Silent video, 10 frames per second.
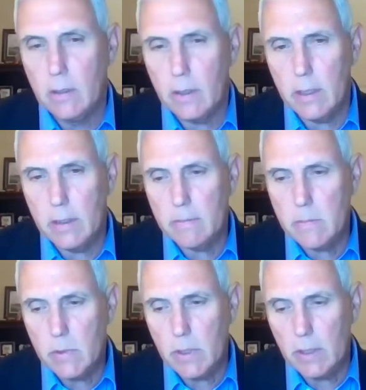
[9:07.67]

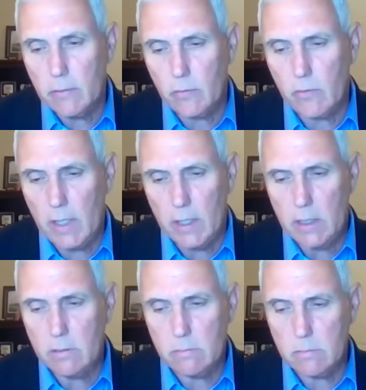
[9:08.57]
um, uh,
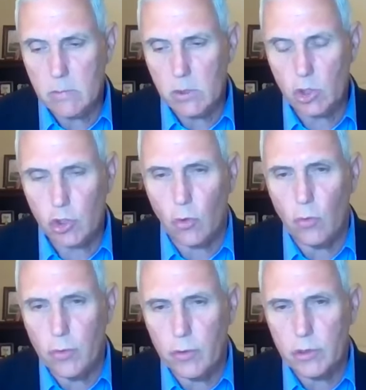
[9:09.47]
standing
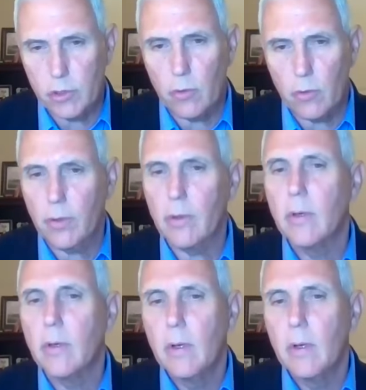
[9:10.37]
shoulder to shoulder